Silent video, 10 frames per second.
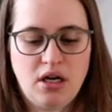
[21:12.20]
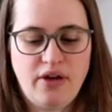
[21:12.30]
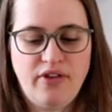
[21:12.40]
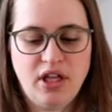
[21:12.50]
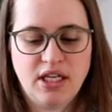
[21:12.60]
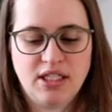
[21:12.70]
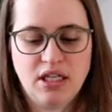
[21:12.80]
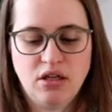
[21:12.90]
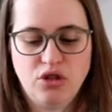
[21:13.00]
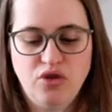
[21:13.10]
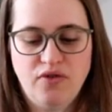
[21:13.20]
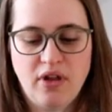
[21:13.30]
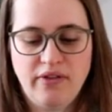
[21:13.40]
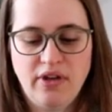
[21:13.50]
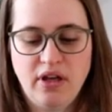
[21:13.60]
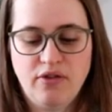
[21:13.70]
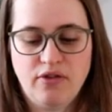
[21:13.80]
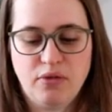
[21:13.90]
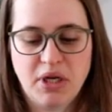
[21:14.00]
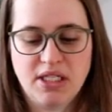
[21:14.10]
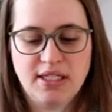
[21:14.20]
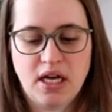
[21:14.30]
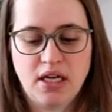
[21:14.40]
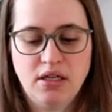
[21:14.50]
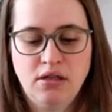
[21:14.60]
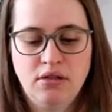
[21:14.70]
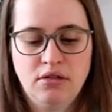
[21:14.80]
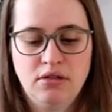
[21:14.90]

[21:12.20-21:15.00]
I feel like it's a little too fluffy for my son